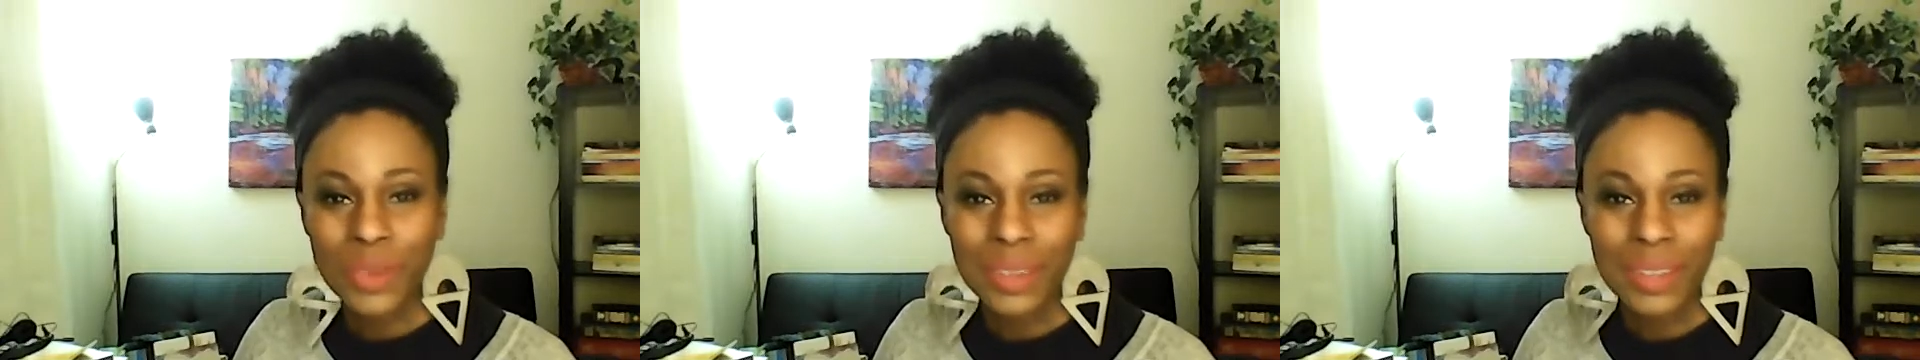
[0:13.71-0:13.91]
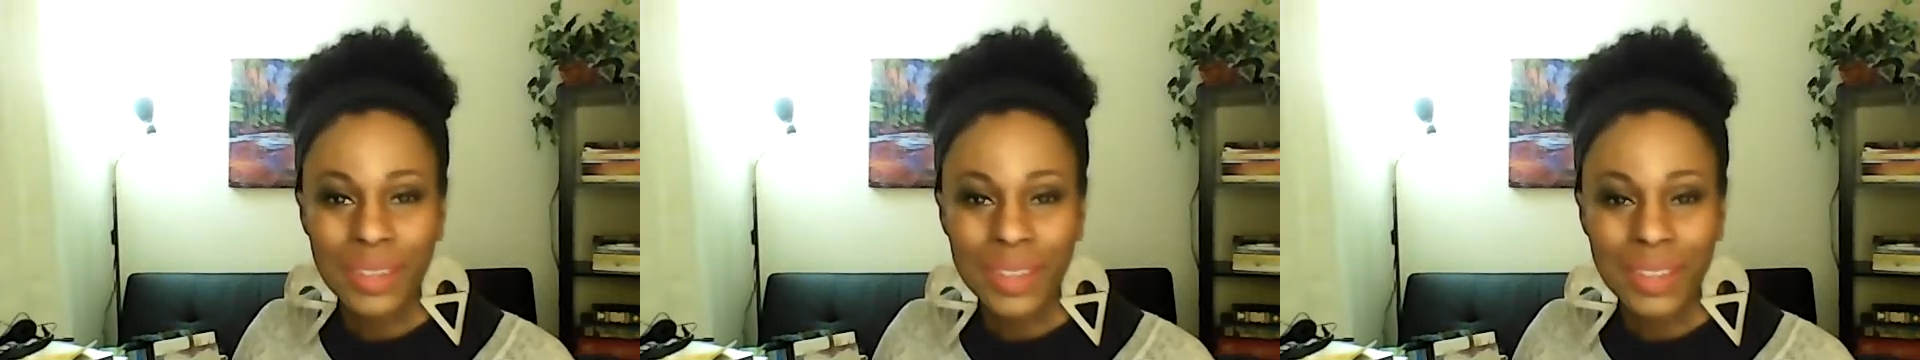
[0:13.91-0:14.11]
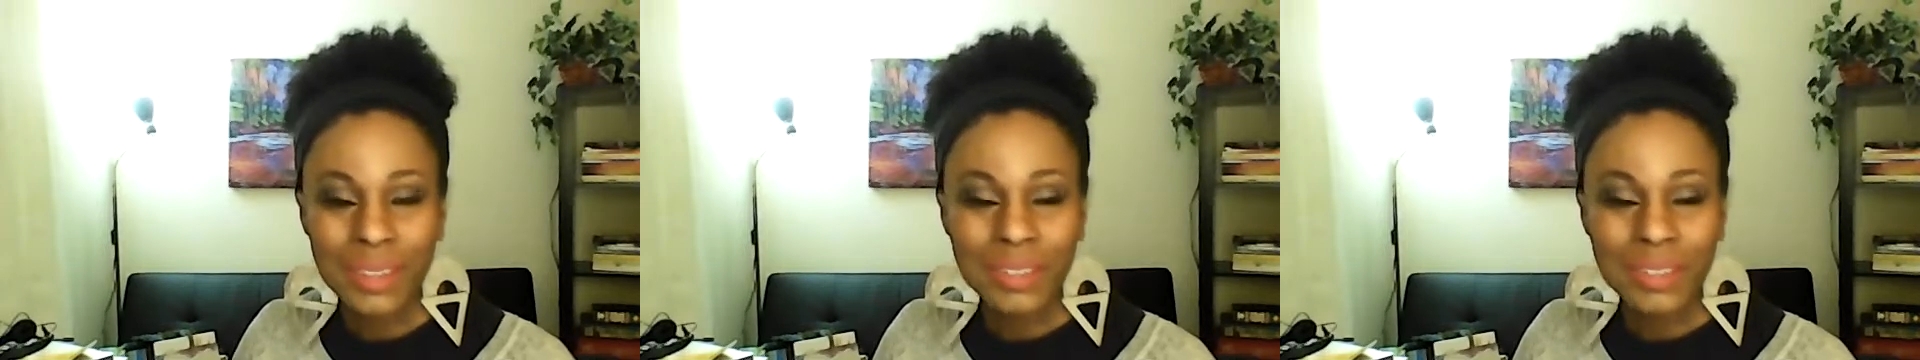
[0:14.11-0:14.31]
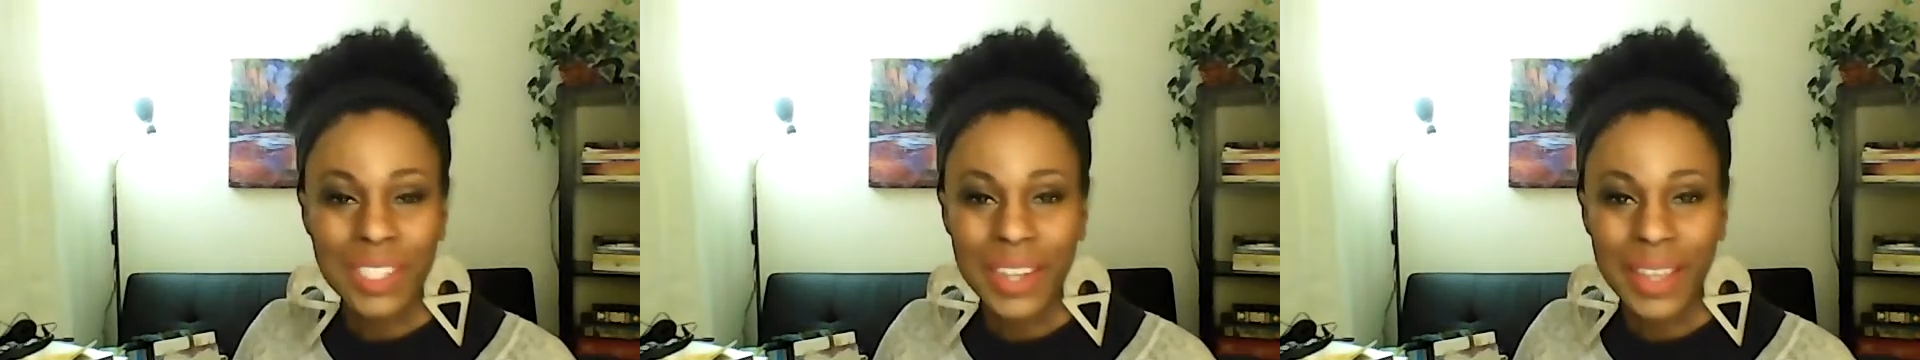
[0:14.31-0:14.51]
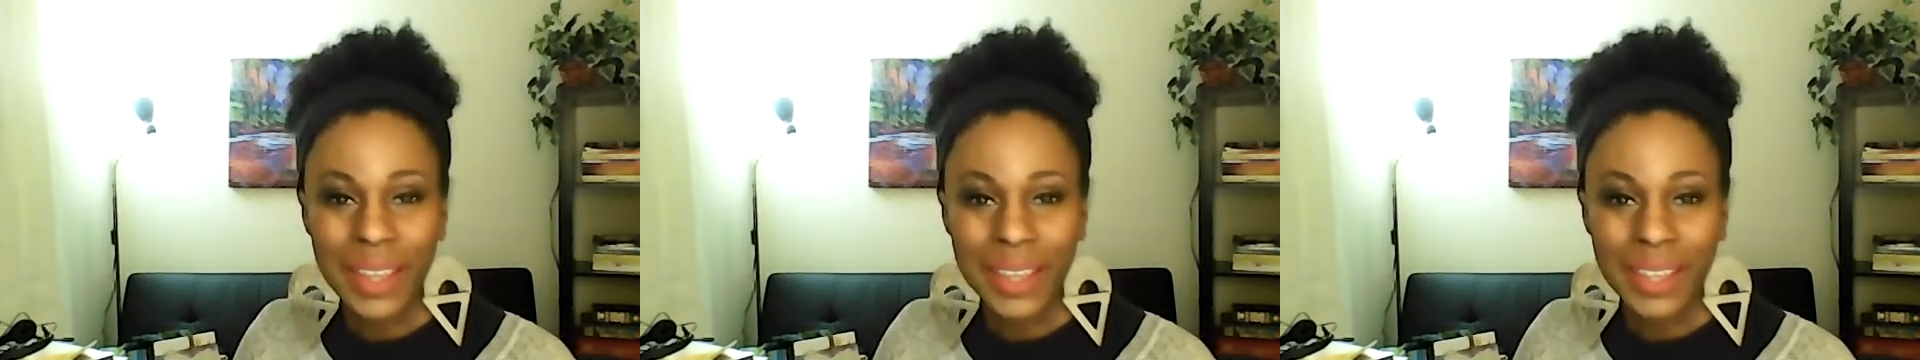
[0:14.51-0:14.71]
on love
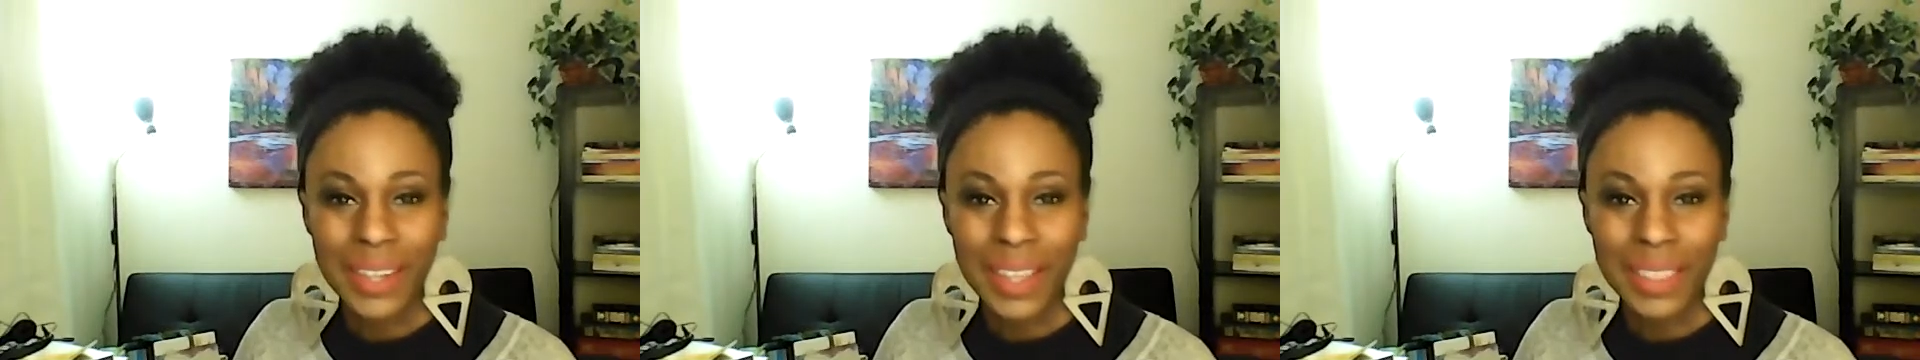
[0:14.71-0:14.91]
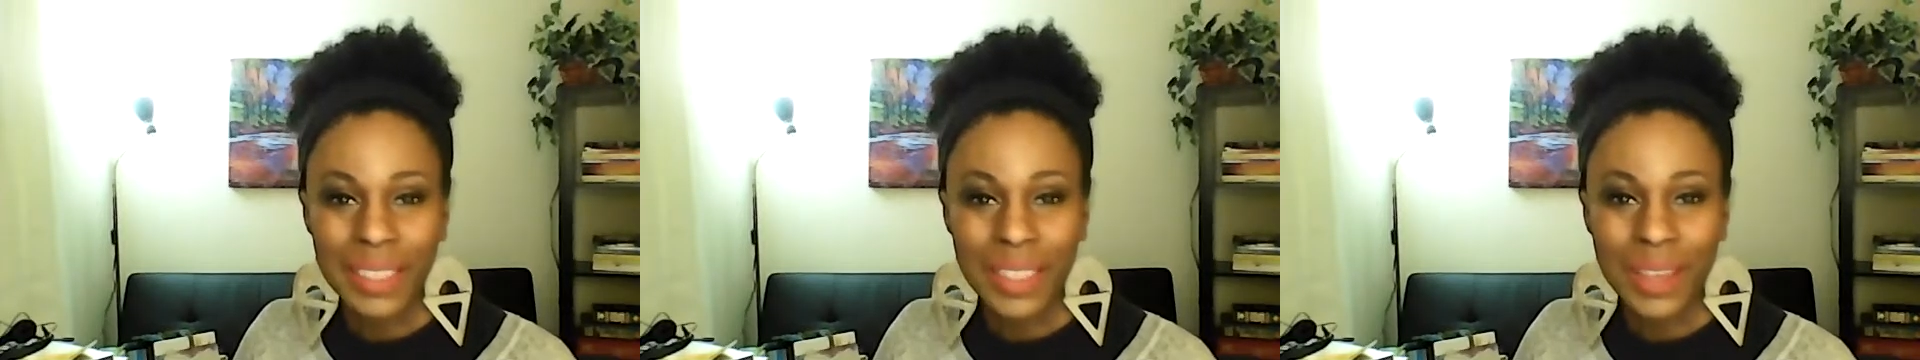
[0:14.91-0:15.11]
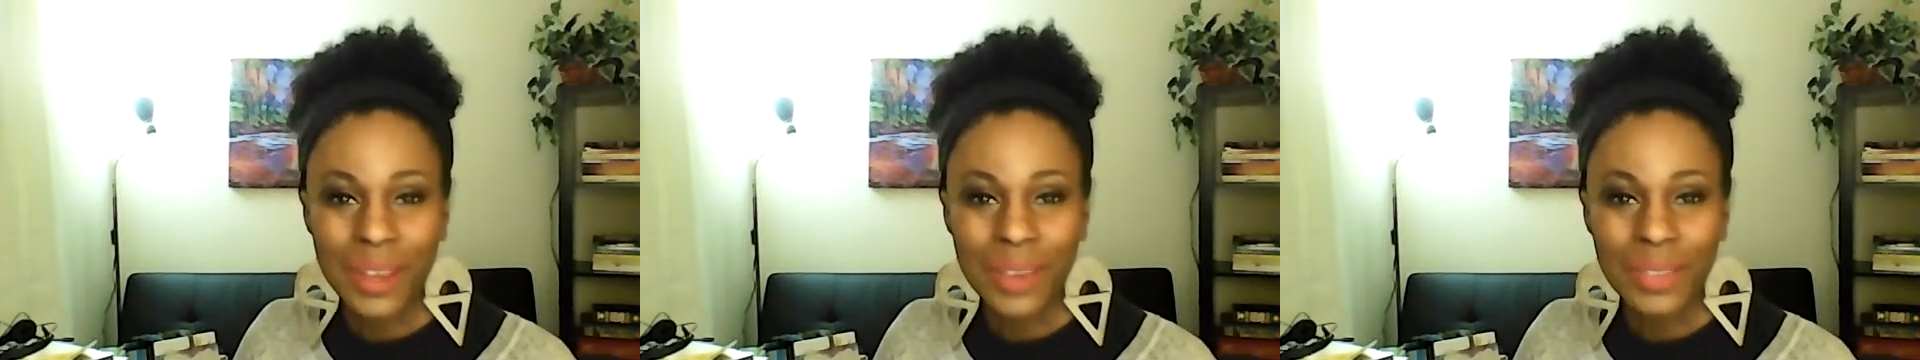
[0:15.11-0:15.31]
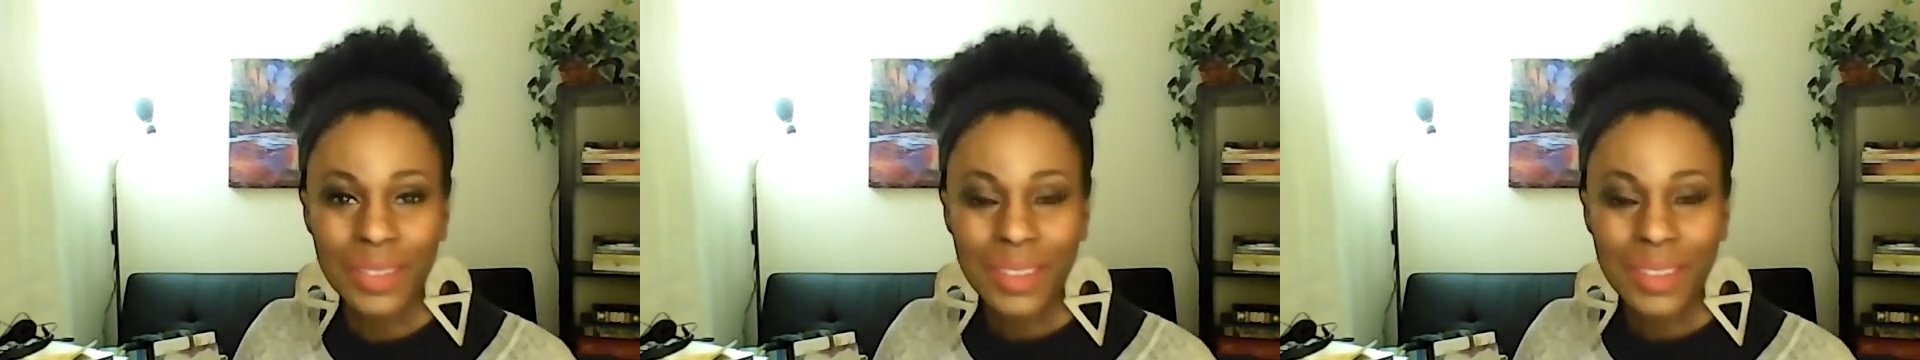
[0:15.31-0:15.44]
today, and I thought